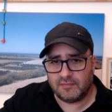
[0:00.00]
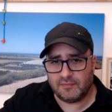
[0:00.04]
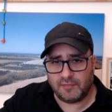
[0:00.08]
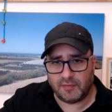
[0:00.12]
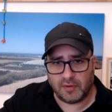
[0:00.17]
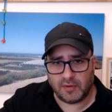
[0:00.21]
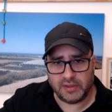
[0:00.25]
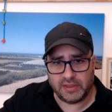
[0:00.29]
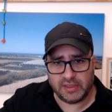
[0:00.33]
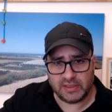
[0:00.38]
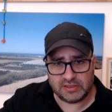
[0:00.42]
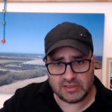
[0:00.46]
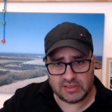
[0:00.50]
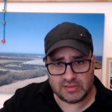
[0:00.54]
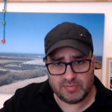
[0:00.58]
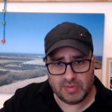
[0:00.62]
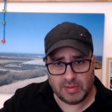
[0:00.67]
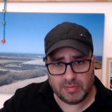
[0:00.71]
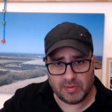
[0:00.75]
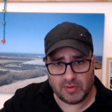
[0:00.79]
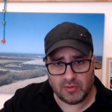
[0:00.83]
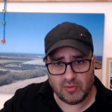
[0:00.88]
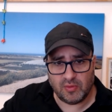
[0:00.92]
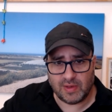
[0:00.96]
for EHS
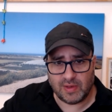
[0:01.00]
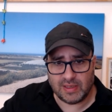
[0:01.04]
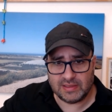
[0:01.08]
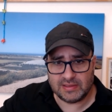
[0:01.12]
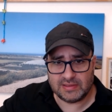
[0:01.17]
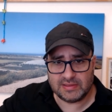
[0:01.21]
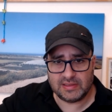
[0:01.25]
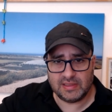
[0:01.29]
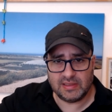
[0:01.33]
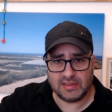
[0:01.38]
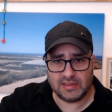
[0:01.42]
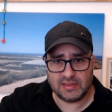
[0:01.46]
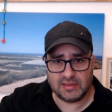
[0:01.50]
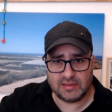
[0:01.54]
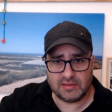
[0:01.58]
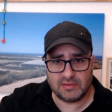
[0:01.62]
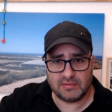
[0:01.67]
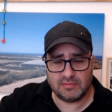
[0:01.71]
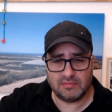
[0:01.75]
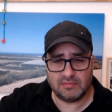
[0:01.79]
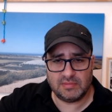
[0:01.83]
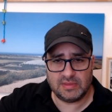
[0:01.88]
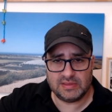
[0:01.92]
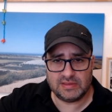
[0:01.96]
people who wants
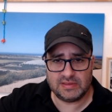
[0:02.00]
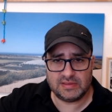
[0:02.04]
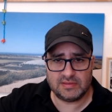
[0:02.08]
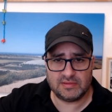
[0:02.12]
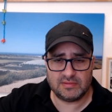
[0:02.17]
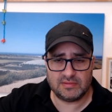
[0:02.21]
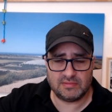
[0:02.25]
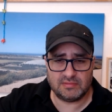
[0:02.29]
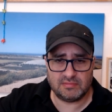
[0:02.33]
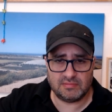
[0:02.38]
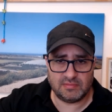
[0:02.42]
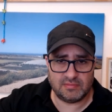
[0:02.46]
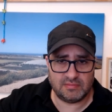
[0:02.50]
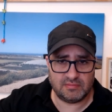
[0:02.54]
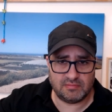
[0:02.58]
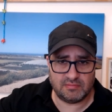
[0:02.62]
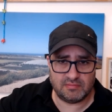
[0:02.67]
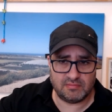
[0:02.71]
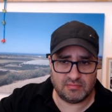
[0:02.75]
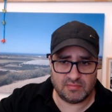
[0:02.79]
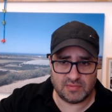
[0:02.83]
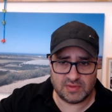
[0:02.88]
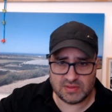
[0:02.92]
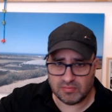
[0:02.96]
the, this
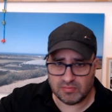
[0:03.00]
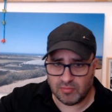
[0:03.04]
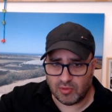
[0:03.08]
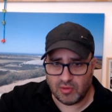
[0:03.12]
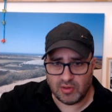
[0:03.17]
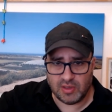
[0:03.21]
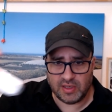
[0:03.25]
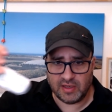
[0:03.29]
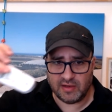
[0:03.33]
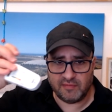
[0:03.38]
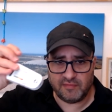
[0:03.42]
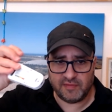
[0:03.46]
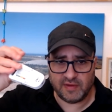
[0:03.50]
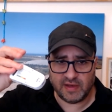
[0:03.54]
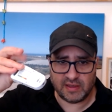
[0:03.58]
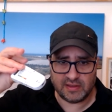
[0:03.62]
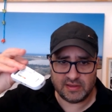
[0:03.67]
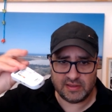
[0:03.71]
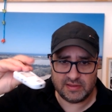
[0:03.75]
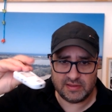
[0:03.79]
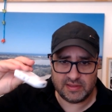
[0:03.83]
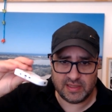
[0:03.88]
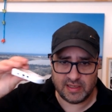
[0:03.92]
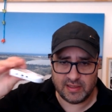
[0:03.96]
small
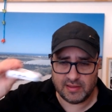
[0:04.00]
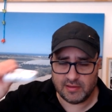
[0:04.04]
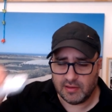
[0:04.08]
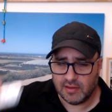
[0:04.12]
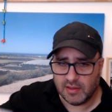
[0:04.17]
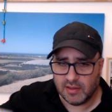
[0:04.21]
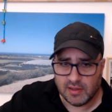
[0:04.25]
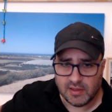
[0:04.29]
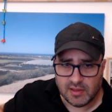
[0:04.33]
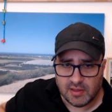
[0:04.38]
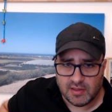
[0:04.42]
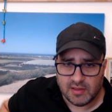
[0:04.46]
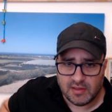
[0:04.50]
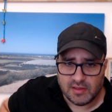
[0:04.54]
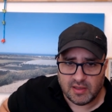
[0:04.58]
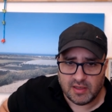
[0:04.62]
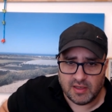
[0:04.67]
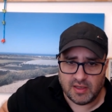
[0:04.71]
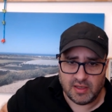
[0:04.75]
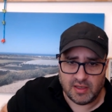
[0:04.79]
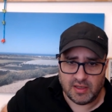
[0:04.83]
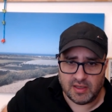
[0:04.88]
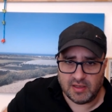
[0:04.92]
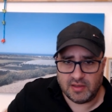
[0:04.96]
ENVRD10
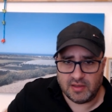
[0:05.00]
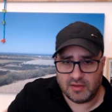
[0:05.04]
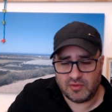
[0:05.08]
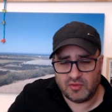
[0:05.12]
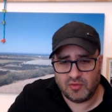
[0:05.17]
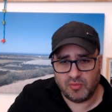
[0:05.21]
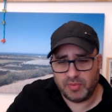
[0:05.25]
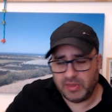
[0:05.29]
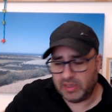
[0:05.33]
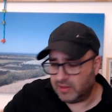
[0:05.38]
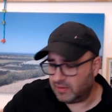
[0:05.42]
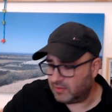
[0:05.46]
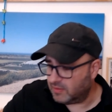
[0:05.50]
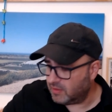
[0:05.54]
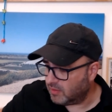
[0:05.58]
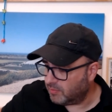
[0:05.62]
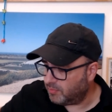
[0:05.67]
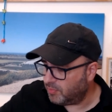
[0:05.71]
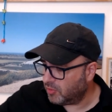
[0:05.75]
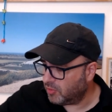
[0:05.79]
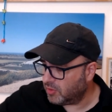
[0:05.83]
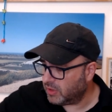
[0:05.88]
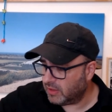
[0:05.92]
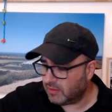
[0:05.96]
uh, to be in their
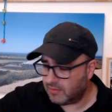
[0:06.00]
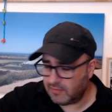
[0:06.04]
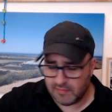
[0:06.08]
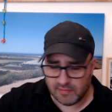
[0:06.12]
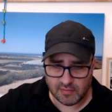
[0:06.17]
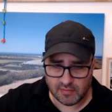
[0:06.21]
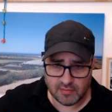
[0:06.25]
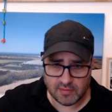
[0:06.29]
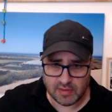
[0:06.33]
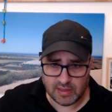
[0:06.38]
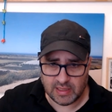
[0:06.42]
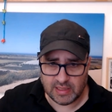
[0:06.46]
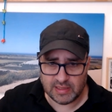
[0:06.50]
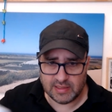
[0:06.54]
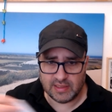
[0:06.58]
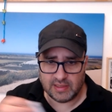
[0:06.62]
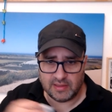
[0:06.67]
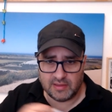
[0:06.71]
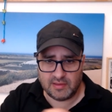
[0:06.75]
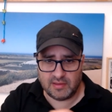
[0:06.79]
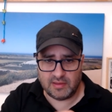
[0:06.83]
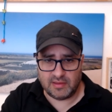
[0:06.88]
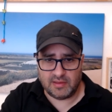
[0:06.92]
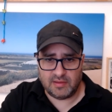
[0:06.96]
pocket,
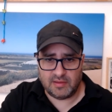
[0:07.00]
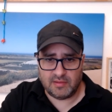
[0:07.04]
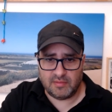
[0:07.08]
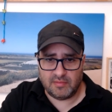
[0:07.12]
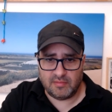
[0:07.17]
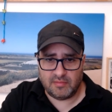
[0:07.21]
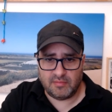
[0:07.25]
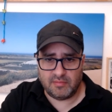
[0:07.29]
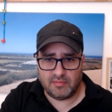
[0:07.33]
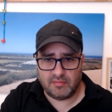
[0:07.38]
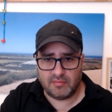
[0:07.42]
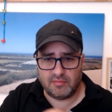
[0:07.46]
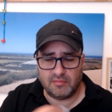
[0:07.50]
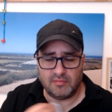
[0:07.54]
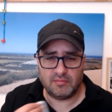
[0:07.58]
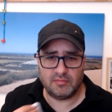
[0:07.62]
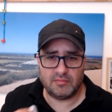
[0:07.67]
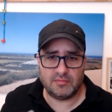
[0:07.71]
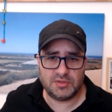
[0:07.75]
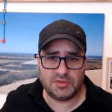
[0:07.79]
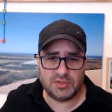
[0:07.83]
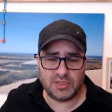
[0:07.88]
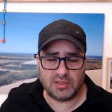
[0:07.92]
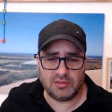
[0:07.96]
either uh,
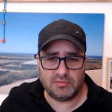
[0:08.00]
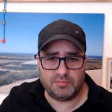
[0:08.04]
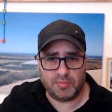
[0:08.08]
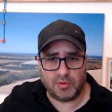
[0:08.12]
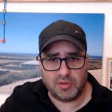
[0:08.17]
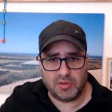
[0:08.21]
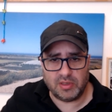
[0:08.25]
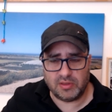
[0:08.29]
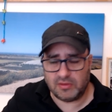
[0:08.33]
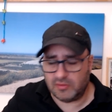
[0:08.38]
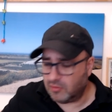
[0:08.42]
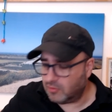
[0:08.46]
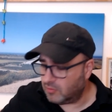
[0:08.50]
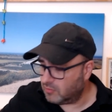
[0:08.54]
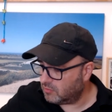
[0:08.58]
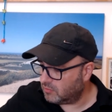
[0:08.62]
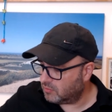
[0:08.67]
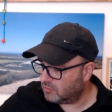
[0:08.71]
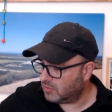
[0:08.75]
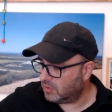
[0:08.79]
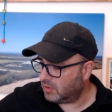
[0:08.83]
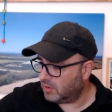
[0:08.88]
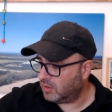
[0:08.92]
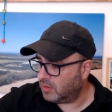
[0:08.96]
shared pocket or
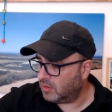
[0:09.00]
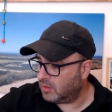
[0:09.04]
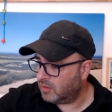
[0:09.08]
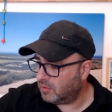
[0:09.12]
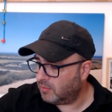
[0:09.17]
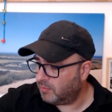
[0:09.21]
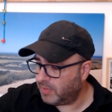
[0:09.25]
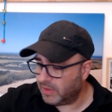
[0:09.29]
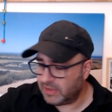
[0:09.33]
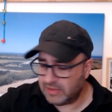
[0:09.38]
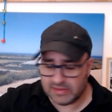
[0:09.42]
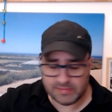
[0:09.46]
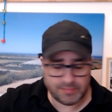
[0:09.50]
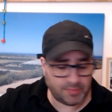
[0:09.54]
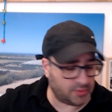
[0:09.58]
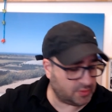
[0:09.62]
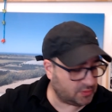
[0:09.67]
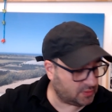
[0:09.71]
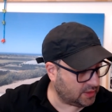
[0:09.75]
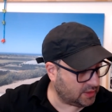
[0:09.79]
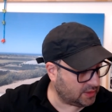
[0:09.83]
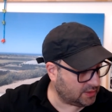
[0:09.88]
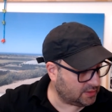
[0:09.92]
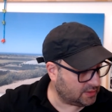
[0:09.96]
uh, pants
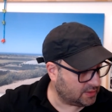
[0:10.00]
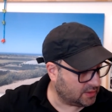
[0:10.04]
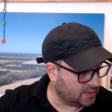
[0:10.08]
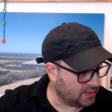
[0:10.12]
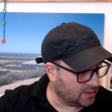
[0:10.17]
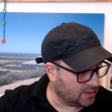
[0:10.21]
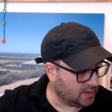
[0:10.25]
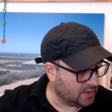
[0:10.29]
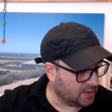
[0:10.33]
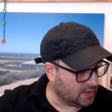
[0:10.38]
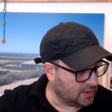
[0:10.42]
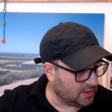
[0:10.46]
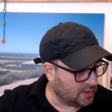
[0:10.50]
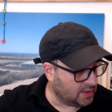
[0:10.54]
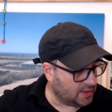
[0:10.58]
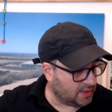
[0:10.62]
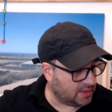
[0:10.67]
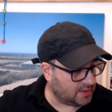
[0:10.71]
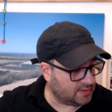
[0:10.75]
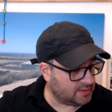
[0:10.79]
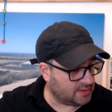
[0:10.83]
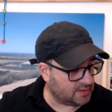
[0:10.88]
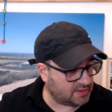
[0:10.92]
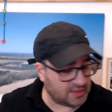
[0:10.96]
pocket.
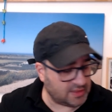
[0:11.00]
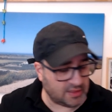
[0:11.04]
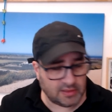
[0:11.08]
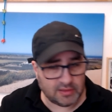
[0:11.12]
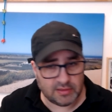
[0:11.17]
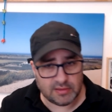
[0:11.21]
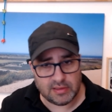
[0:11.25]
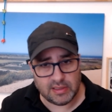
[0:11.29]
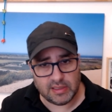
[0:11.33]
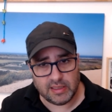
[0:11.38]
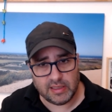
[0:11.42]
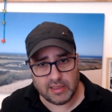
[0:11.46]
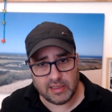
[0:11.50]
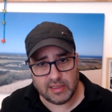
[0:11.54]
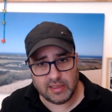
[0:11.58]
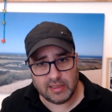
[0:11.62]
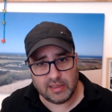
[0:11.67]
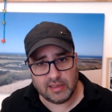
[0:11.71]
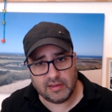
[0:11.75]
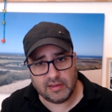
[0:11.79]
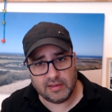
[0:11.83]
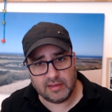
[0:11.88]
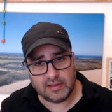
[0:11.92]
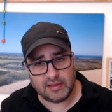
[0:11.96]
And the third
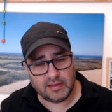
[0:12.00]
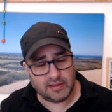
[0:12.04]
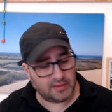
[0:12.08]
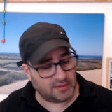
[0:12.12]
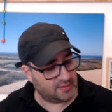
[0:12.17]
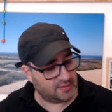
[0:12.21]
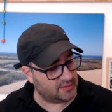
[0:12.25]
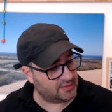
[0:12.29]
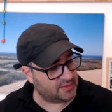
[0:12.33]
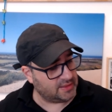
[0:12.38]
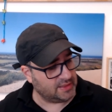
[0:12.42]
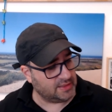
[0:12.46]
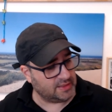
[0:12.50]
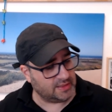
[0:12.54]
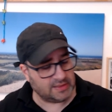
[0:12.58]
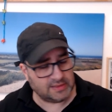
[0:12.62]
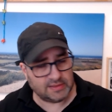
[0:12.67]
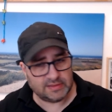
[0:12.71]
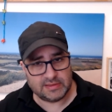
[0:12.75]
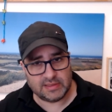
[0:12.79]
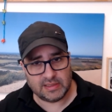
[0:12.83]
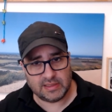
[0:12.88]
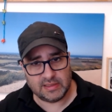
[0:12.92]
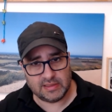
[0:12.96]
uh, thing
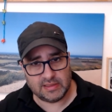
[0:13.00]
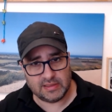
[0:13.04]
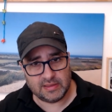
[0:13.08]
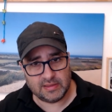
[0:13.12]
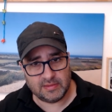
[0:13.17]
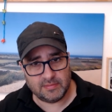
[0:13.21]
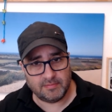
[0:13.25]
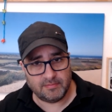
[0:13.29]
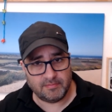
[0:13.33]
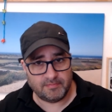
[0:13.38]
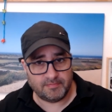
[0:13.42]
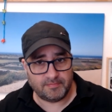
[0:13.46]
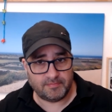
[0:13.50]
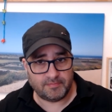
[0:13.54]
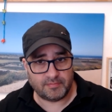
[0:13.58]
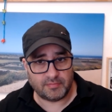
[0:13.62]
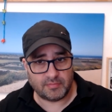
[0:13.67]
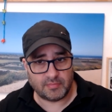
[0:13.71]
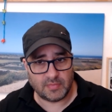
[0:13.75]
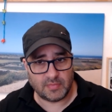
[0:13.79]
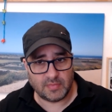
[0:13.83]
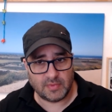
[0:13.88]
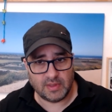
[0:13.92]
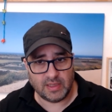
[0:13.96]
is uh,
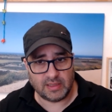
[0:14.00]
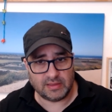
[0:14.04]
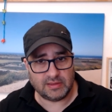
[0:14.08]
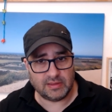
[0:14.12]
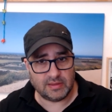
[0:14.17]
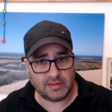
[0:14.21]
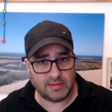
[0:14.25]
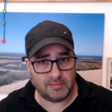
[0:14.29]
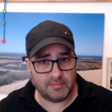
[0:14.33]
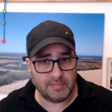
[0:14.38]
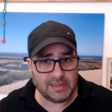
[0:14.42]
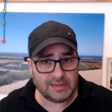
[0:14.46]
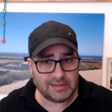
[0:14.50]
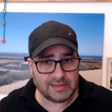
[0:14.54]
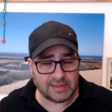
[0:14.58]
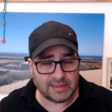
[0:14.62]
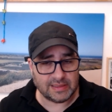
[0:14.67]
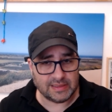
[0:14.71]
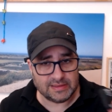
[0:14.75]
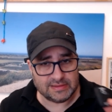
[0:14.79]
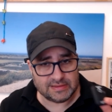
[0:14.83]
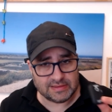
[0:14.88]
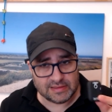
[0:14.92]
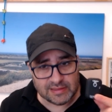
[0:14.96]
not a meter,
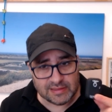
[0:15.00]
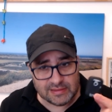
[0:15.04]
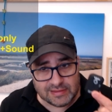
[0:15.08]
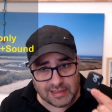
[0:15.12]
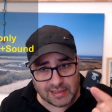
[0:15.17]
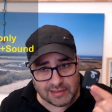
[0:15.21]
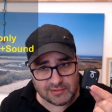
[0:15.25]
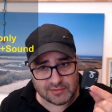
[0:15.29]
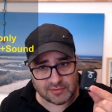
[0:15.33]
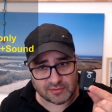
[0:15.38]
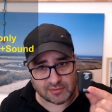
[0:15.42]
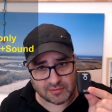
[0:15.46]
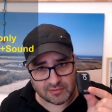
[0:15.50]
it's a detector.